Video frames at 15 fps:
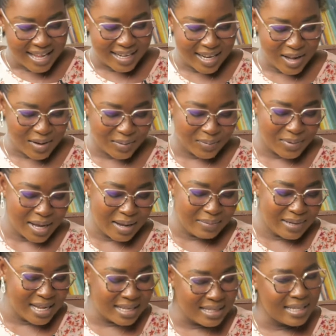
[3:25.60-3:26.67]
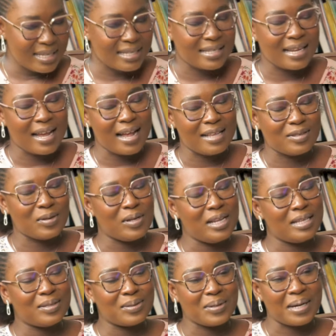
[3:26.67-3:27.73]
Now, let's discuss or
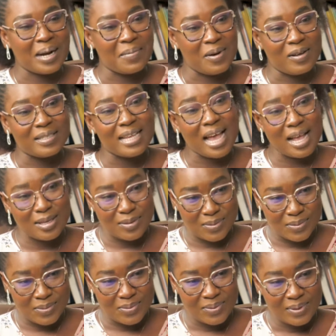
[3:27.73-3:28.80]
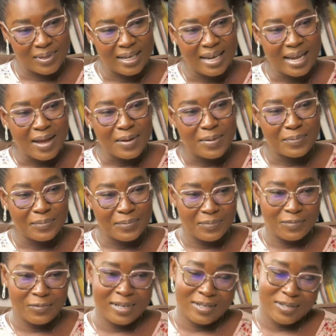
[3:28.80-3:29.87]
let's talk about ASU.
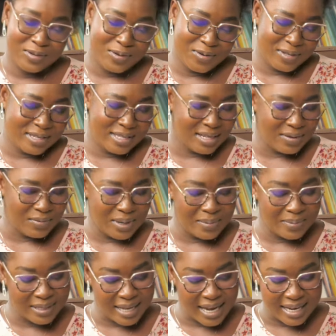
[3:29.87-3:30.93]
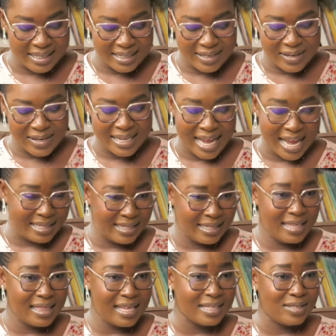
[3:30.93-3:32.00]
When you go to the website, I
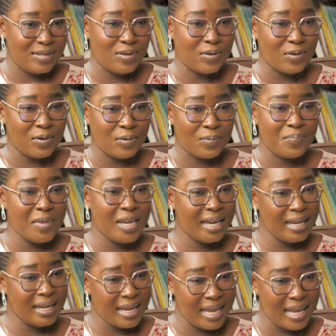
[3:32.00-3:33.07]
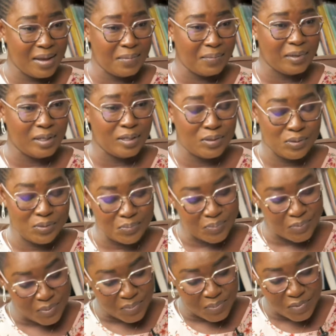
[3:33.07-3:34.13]
see that your main aim is to
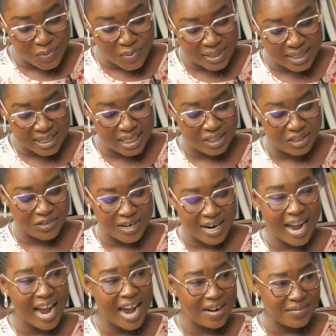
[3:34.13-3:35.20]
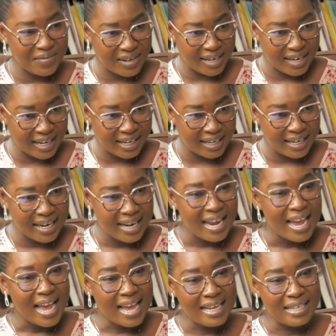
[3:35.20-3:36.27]
promote intra-African
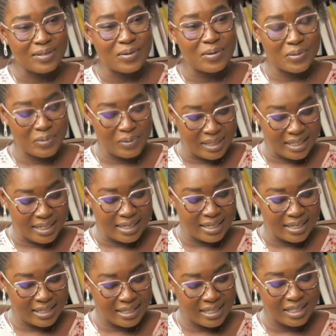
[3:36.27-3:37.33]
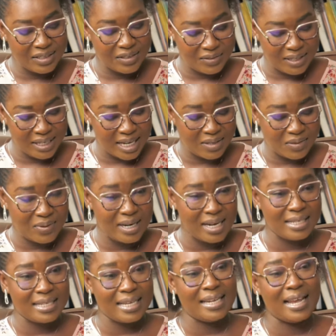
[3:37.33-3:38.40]
and also international trade, as well
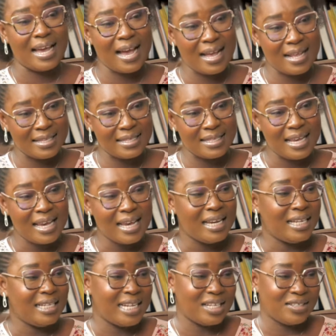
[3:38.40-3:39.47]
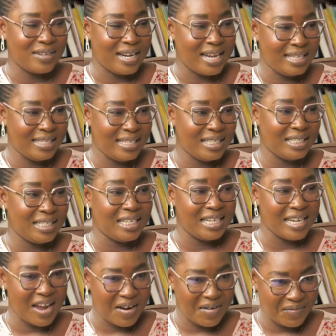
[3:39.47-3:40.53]
as enhance industrialization
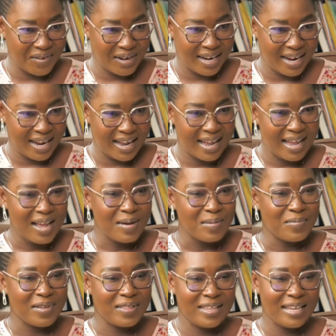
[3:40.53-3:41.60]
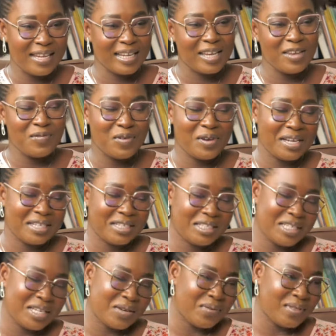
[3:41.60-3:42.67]
in Africa. But then if you can
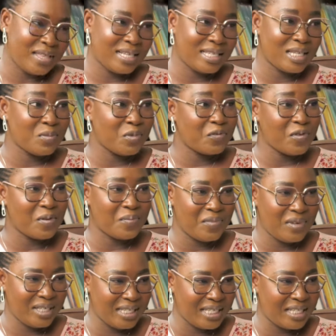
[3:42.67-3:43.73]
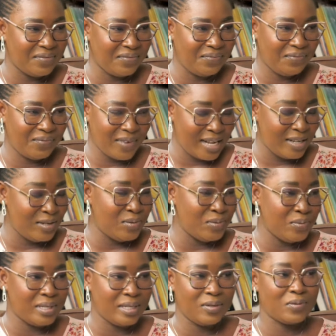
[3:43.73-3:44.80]
share with us some of your mission and
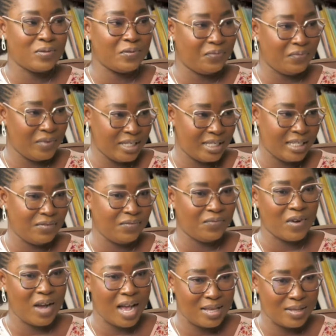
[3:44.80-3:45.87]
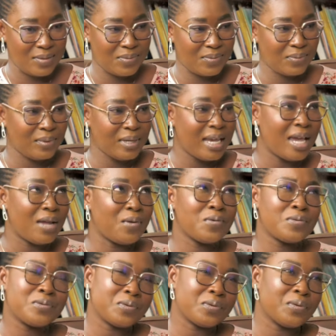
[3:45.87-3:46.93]
values and also vision for ASU, and
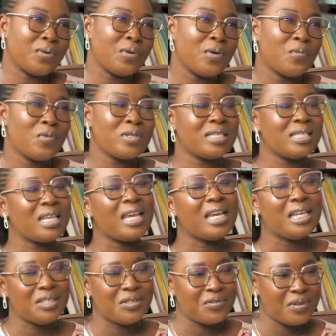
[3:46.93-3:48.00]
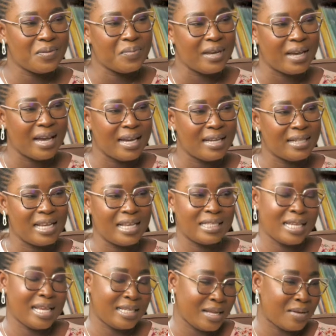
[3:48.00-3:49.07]
also what is the history behind the
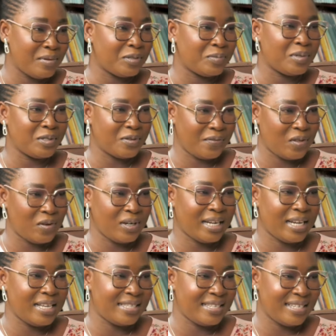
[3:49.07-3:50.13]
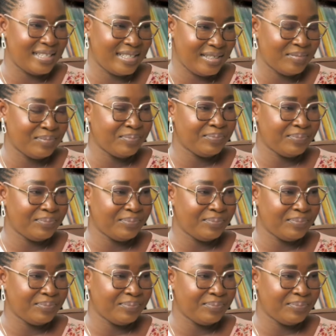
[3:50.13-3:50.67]
establishment of the organization?